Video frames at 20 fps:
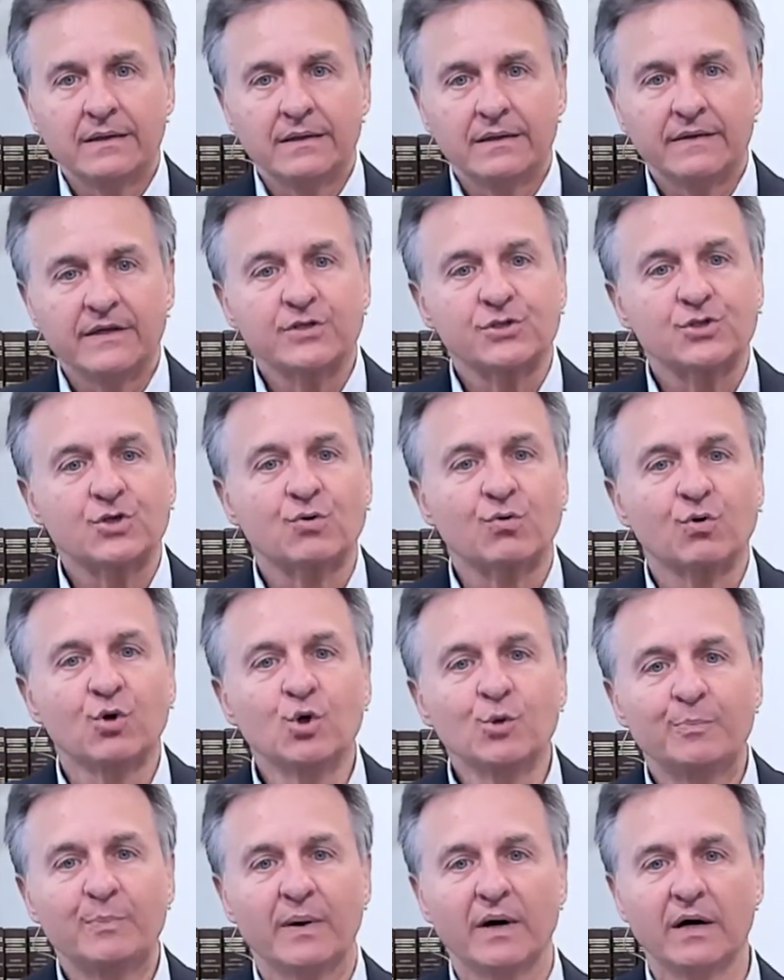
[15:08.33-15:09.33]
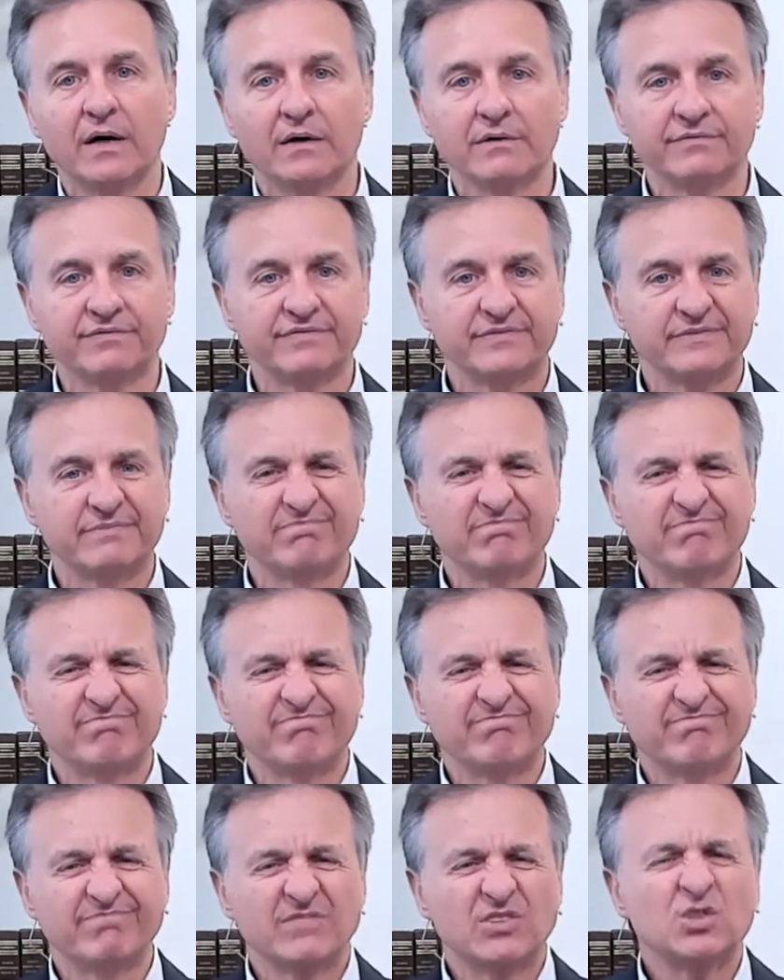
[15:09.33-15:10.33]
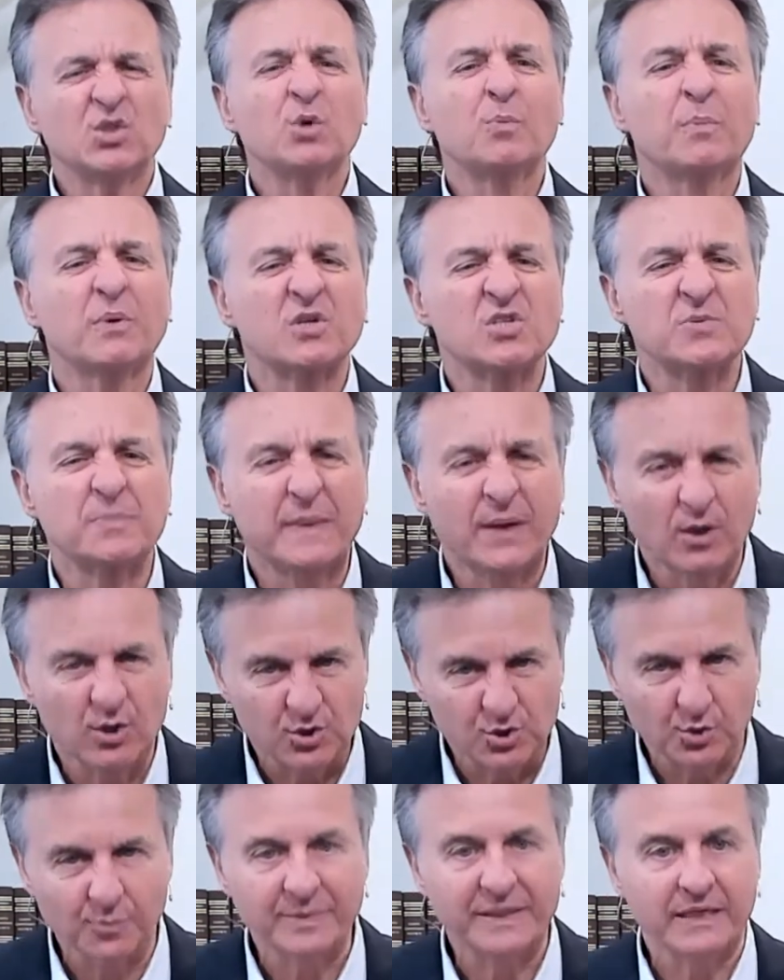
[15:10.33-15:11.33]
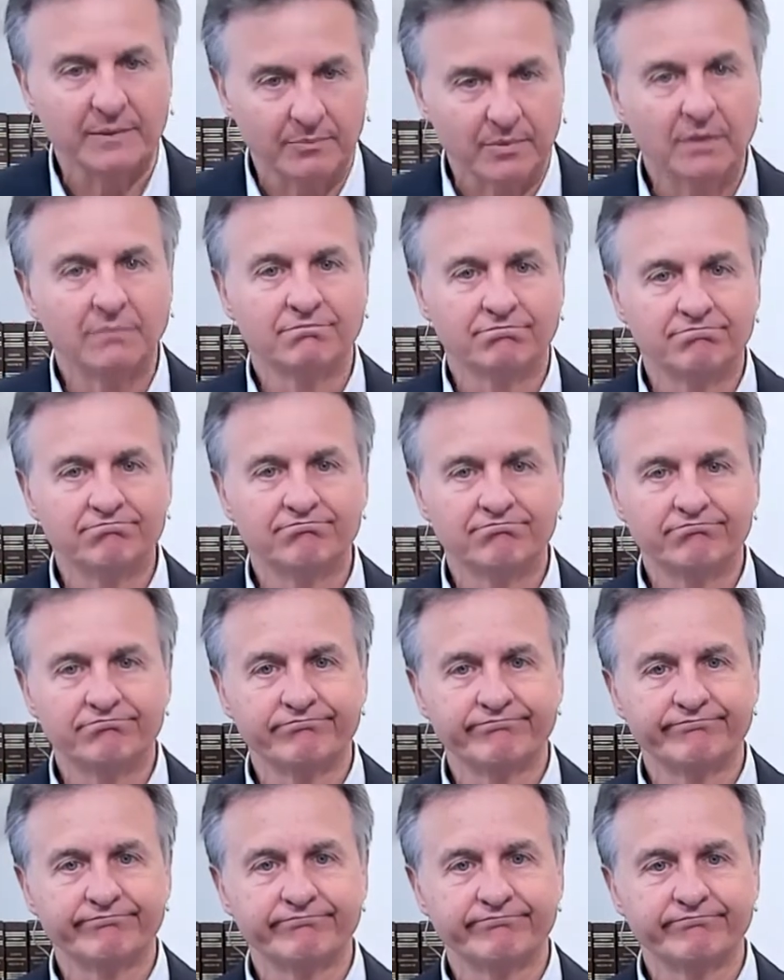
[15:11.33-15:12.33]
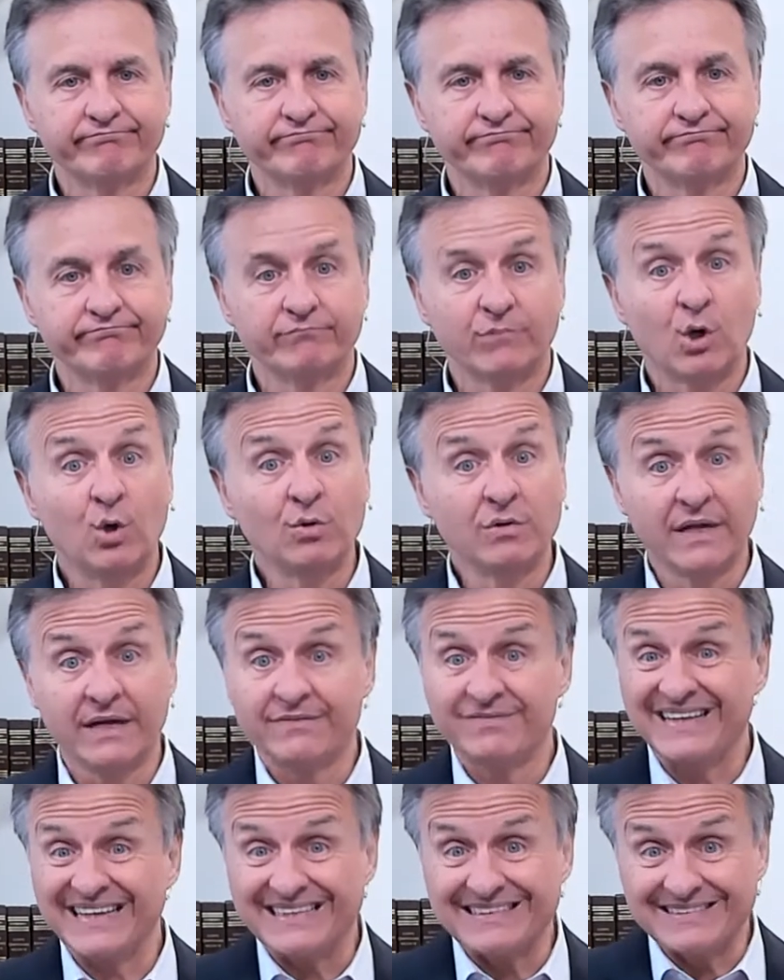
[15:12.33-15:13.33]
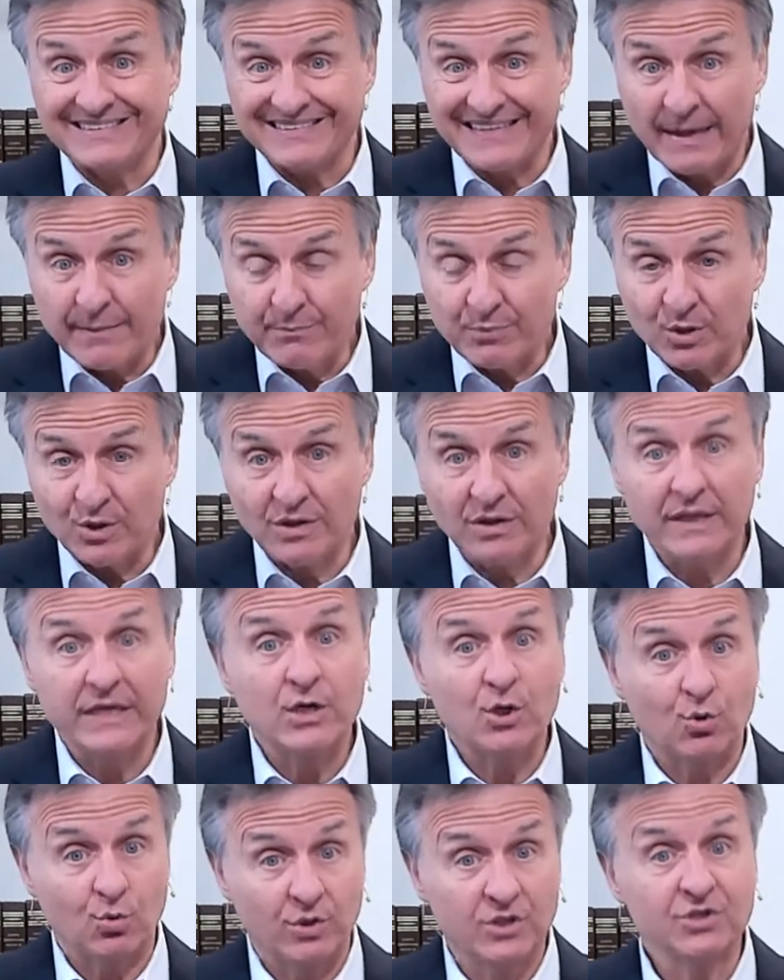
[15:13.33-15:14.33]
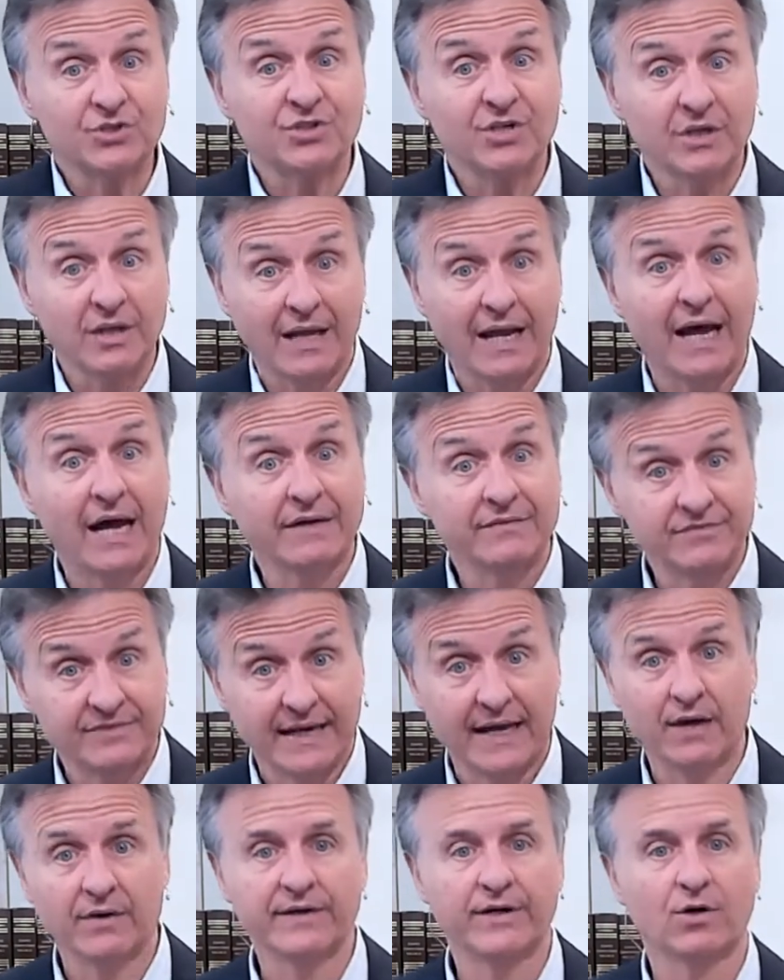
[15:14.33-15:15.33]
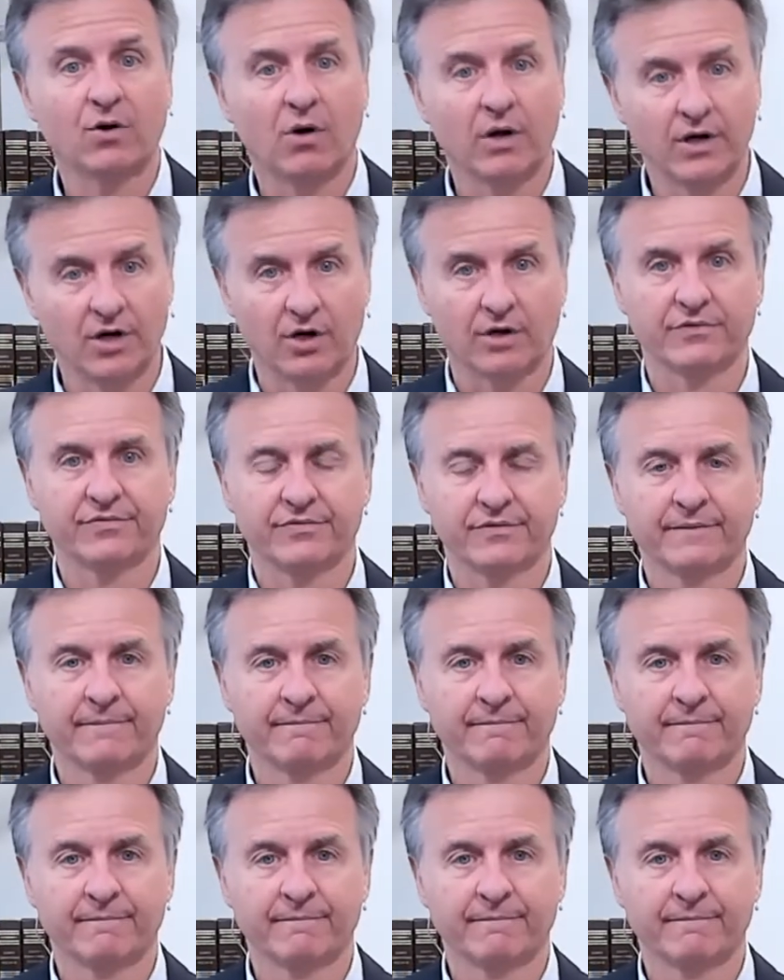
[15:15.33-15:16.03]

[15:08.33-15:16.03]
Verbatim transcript: this group of super spiritual people who lived exemplary Christian lives down here on earth,